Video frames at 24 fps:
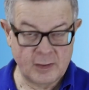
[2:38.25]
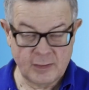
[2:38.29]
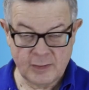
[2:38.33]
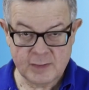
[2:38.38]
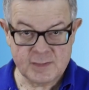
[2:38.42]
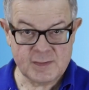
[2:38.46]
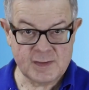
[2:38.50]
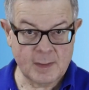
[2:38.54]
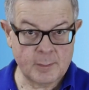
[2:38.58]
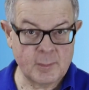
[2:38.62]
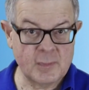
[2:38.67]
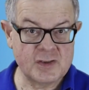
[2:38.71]

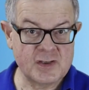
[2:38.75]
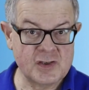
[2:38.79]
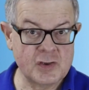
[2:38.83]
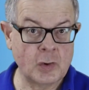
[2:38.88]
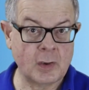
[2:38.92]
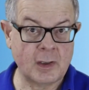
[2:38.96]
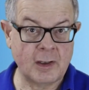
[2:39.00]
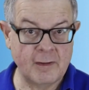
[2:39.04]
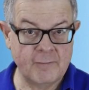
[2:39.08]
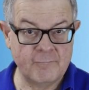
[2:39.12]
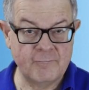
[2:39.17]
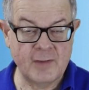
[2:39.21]
the segments
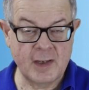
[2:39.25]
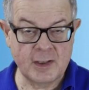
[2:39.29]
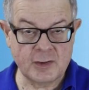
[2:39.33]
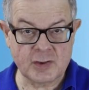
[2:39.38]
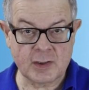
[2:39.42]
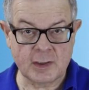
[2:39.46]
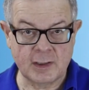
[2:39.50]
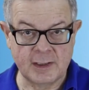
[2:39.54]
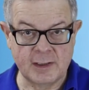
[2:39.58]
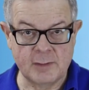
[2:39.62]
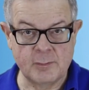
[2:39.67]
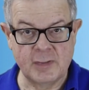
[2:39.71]
you'll
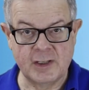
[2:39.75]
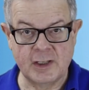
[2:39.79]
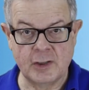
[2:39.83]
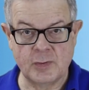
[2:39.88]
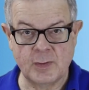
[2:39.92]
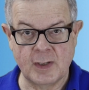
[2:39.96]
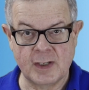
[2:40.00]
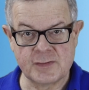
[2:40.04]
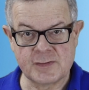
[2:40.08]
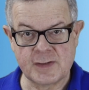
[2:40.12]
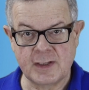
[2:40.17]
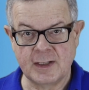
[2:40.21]
eventually be
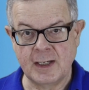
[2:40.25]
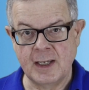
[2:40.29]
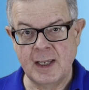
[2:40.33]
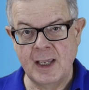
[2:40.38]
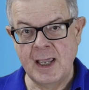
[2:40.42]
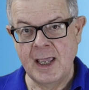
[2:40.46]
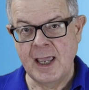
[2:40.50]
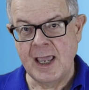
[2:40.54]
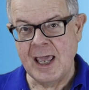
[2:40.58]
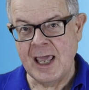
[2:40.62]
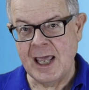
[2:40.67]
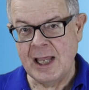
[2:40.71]
addressing,
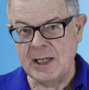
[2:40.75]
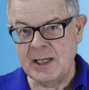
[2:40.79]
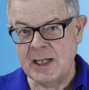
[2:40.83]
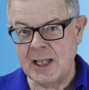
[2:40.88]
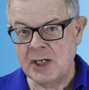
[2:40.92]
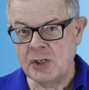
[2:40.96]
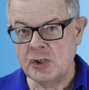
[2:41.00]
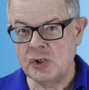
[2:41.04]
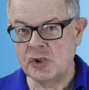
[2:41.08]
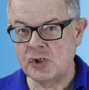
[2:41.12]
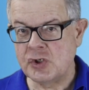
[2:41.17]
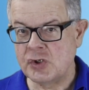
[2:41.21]
and
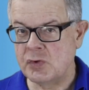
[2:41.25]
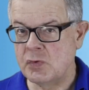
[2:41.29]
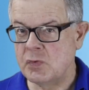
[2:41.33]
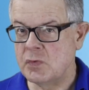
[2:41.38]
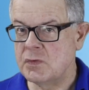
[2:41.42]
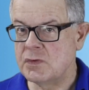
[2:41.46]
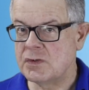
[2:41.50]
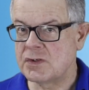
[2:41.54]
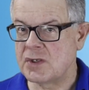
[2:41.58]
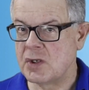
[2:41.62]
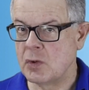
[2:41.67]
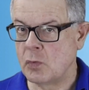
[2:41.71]
then
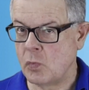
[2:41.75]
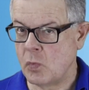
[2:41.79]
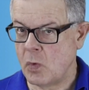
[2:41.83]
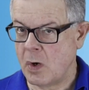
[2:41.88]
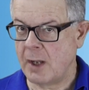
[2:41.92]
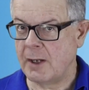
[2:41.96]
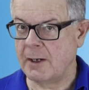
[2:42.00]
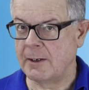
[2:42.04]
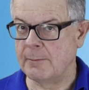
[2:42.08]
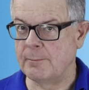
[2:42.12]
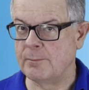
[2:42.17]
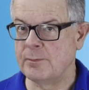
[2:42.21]
choose the
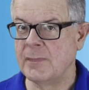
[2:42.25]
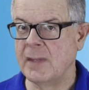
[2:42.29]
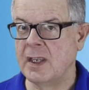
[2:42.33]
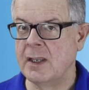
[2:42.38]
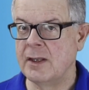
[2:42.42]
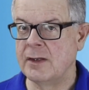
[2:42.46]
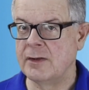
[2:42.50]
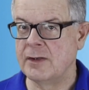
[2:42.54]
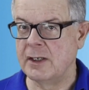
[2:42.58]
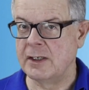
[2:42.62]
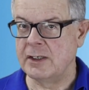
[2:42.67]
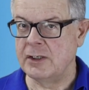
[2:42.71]
one
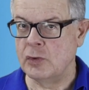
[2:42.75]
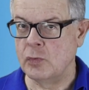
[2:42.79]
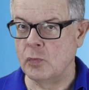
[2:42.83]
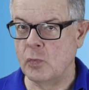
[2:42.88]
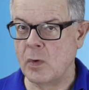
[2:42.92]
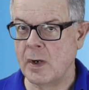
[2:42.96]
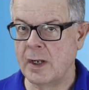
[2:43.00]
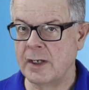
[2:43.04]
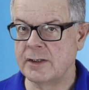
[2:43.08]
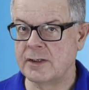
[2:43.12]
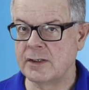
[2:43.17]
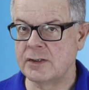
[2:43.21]
that you
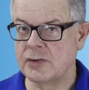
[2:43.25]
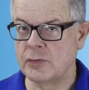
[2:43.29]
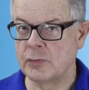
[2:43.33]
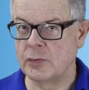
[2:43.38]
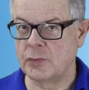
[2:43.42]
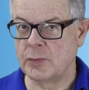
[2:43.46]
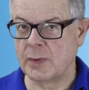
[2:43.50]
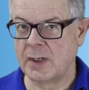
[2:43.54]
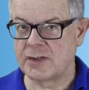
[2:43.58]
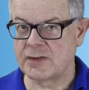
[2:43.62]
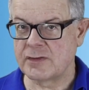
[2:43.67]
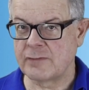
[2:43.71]
want to
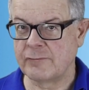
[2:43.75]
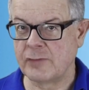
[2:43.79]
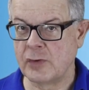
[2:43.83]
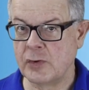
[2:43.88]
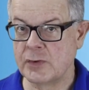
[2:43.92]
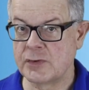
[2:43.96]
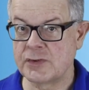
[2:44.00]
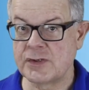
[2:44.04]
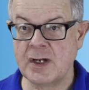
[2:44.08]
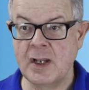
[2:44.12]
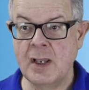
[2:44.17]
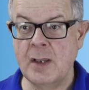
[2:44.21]
address
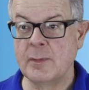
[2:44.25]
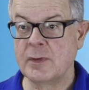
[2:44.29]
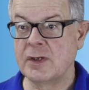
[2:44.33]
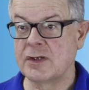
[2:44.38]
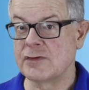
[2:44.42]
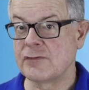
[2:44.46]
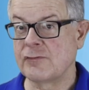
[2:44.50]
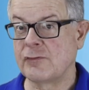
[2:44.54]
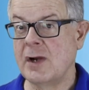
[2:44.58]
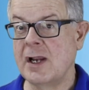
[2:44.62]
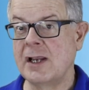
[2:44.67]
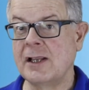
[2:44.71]
first,
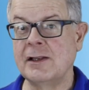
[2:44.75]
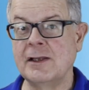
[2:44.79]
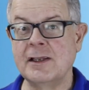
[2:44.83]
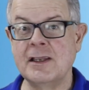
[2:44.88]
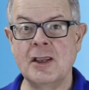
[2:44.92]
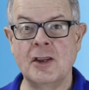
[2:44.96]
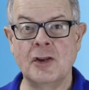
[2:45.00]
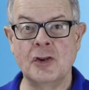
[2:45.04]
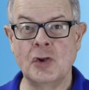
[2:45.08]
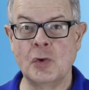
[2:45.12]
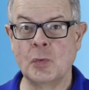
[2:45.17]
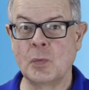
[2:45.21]
because
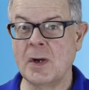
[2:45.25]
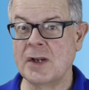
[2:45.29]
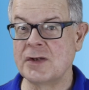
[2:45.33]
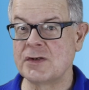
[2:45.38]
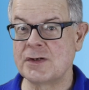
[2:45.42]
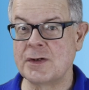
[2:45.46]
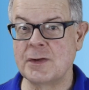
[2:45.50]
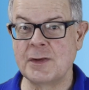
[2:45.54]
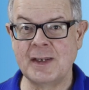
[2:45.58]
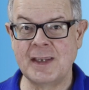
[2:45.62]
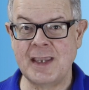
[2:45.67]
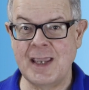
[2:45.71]
frankly, the
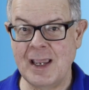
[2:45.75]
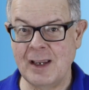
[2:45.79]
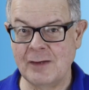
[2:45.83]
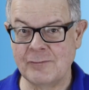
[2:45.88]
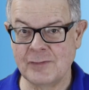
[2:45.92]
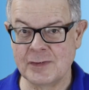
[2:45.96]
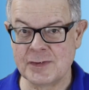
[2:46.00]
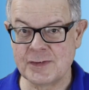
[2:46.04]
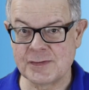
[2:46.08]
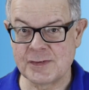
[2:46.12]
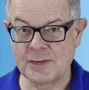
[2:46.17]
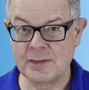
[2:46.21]
rest of the
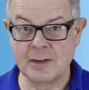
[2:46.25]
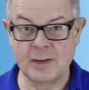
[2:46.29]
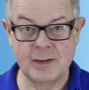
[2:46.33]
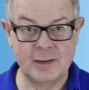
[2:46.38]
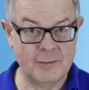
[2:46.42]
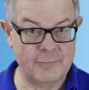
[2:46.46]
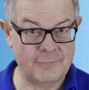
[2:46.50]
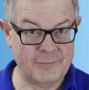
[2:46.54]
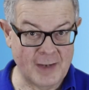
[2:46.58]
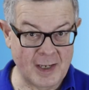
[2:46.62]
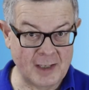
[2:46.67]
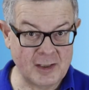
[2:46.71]
canvas,
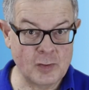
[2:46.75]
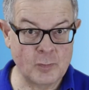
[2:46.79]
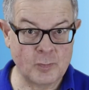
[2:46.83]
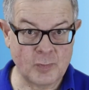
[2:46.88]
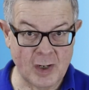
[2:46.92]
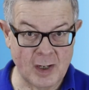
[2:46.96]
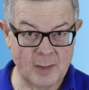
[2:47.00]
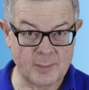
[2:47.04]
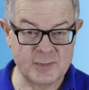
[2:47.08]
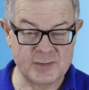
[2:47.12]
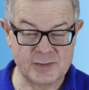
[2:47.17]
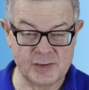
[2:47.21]
the value
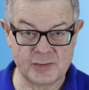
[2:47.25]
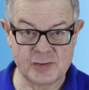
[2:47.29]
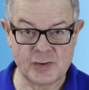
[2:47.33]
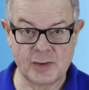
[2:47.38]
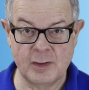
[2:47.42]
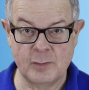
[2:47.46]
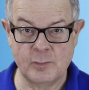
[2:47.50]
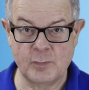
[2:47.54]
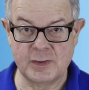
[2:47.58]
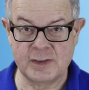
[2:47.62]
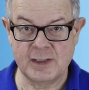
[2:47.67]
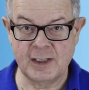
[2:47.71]

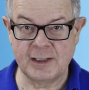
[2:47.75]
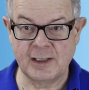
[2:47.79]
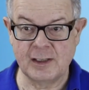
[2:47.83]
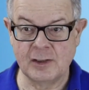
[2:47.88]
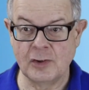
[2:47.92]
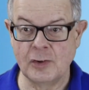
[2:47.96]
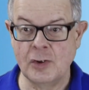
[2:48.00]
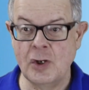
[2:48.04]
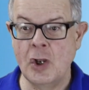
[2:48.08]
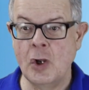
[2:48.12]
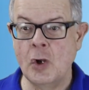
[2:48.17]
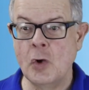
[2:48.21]
proposition in
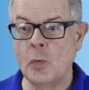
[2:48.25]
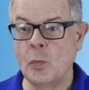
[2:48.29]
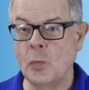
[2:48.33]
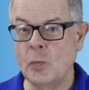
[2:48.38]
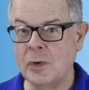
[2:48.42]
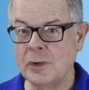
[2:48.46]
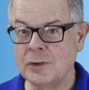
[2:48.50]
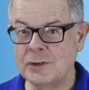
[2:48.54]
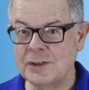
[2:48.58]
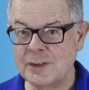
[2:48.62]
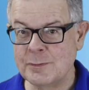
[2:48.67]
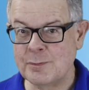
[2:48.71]
particular,
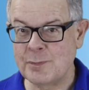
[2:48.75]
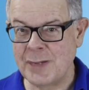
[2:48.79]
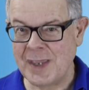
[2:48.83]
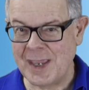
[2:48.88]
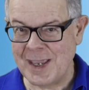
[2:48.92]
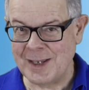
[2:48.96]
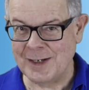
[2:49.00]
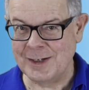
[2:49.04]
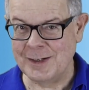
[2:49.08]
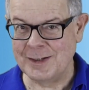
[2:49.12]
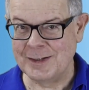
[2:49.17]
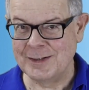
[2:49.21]
will
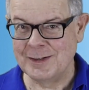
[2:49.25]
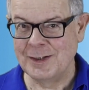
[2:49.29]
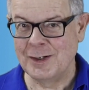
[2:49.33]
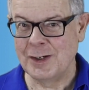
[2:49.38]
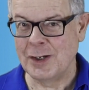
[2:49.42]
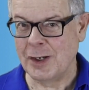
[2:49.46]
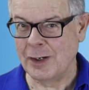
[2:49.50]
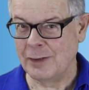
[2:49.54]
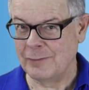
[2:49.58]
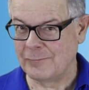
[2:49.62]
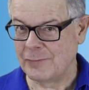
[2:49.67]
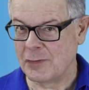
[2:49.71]
depend
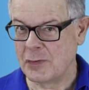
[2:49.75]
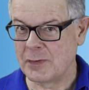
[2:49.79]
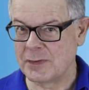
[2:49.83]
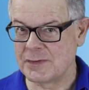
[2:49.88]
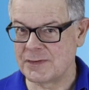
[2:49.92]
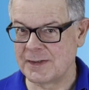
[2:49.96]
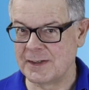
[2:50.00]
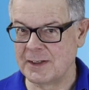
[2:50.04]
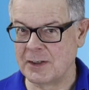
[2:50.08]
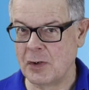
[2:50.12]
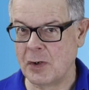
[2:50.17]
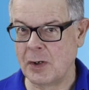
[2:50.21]
on
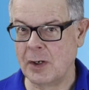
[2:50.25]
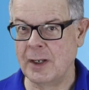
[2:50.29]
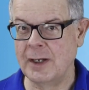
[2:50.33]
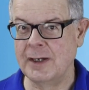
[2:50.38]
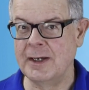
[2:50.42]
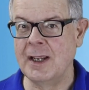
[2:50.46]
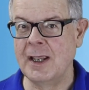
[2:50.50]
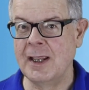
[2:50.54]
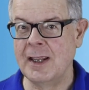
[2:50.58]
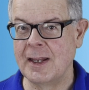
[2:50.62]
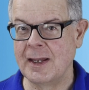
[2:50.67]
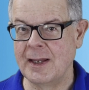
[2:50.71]
focusing
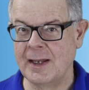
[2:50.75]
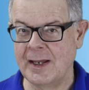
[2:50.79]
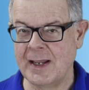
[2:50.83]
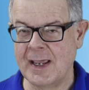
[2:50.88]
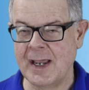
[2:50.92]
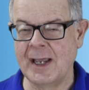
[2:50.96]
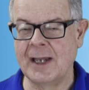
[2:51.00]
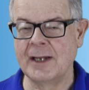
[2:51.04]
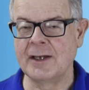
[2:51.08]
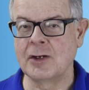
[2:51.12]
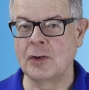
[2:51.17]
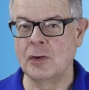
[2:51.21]
on
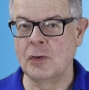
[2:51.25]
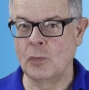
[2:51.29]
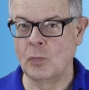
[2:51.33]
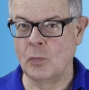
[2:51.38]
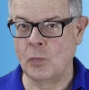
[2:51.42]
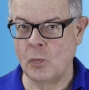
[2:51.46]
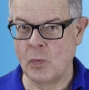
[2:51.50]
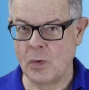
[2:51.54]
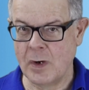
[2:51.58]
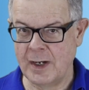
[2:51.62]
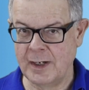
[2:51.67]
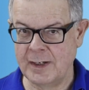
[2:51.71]
that
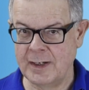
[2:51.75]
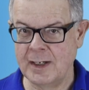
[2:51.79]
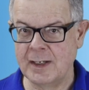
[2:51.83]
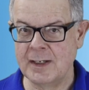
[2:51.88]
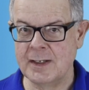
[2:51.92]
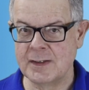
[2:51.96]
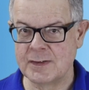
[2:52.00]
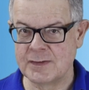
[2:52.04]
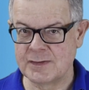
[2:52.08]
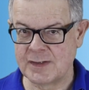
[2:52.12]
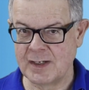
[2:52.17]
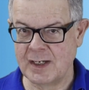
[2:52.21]
one
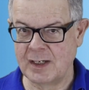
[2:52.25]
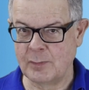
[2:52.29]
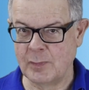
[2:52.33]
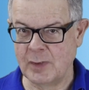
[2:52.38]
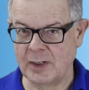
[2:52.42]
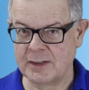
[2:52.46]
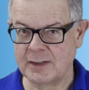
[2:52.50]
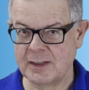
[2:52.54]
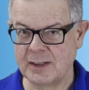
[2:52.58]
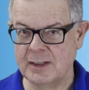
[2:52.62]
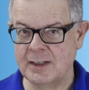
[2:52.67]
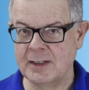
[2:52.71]

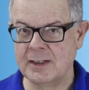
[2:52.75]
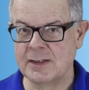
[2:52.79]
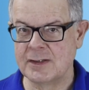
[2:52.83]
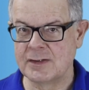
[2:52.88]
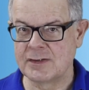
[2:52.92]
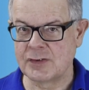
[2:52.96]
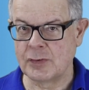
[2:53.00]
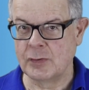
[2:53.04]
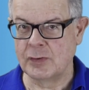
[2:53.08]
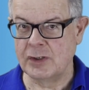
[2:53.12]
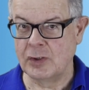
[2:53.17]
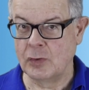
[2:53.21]
segment.
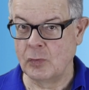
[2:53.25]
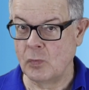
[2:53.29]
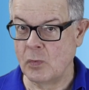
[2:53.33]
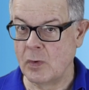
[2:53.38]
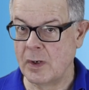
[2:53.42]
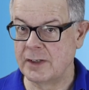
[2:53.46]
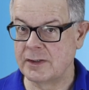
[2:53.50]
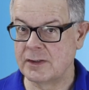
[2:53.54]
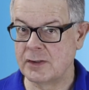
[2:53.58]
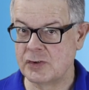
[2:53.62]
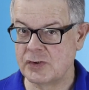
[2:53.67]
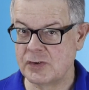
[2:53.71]
So you'll
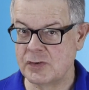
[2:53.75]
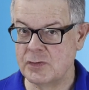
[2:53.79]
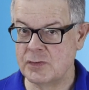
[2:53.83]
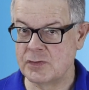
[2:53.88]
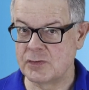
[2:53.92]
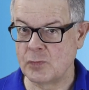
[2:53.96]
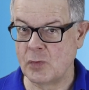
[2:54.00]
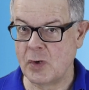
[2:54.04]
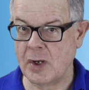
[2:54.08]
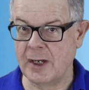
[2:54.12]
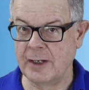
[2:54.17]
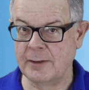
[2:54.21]
want to
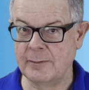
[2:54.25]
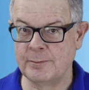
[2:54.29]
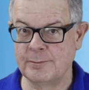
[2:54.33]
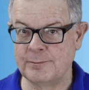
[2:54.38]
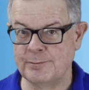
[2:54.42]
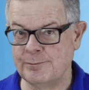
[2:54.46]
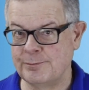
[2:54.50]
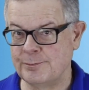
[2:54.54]
choose one.